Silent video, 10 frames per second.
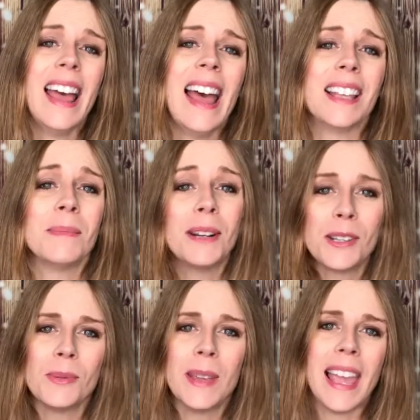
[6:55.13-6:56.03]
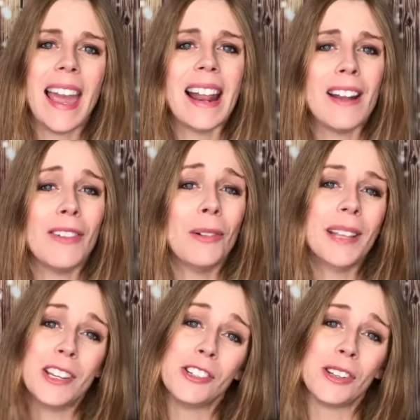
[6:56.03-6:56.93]
as much as we can out of our
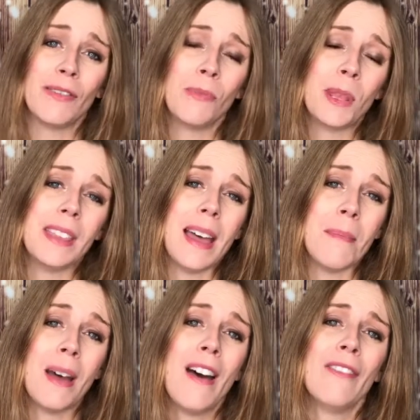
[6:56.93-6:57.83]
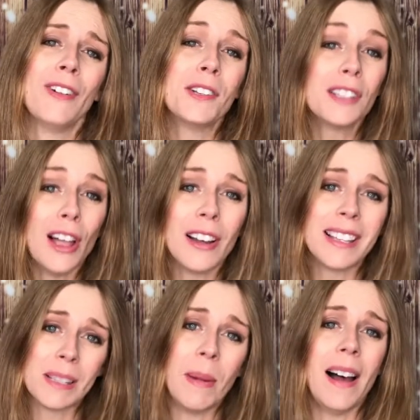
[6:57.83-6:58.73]
relationship with them for as long
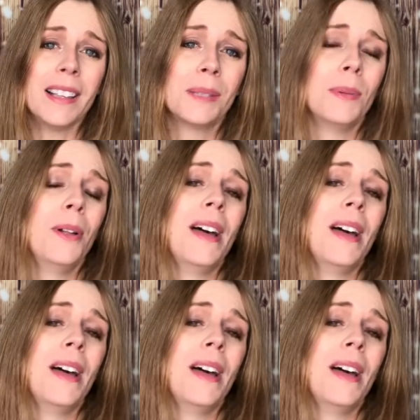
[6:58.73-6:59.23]
as possible,